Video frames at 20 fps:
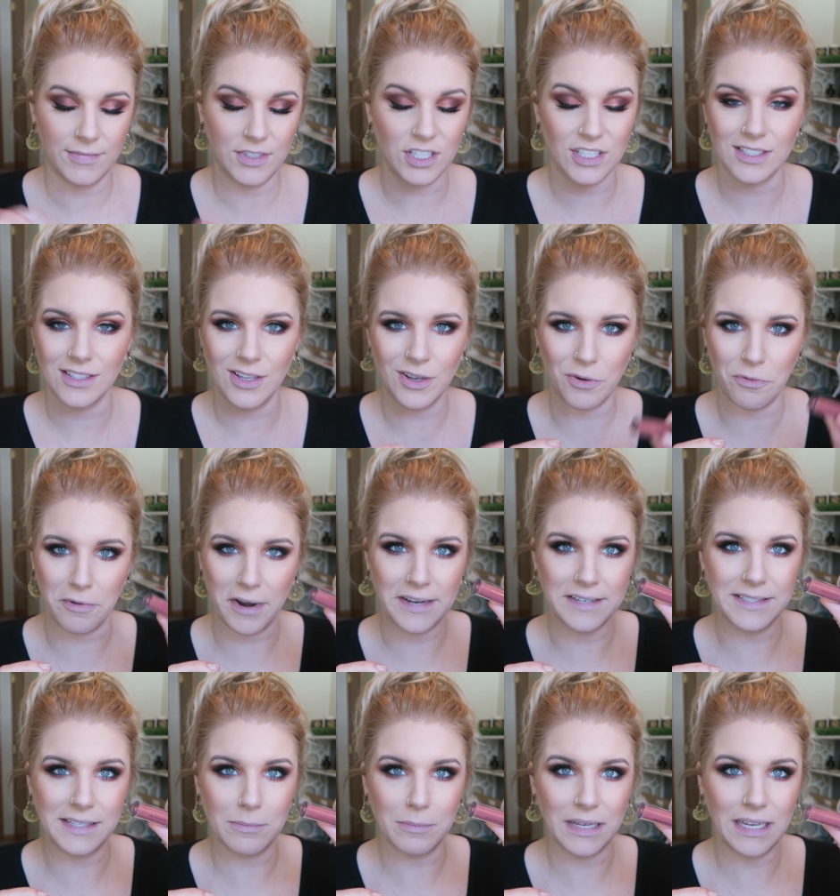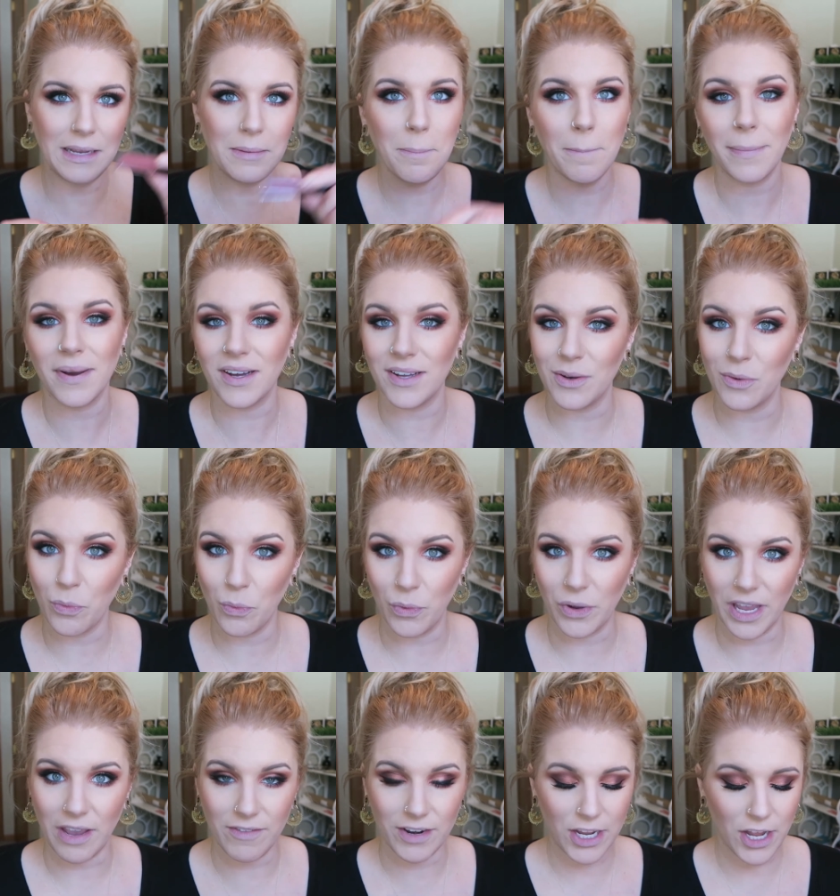Doesn't look red to me, but
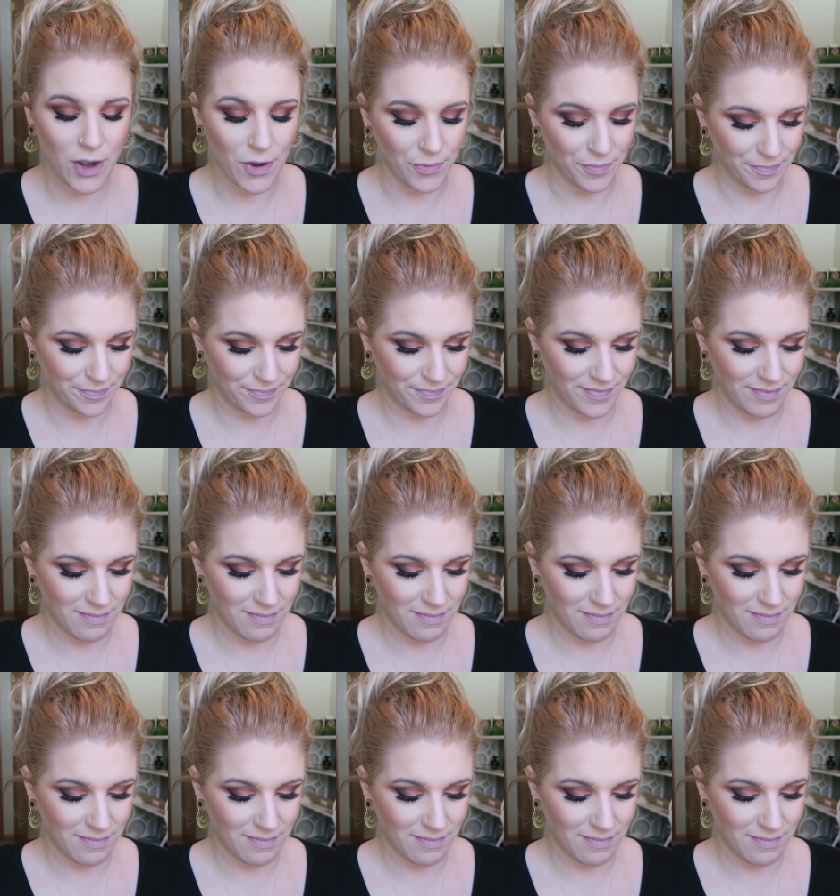we'll give it a go.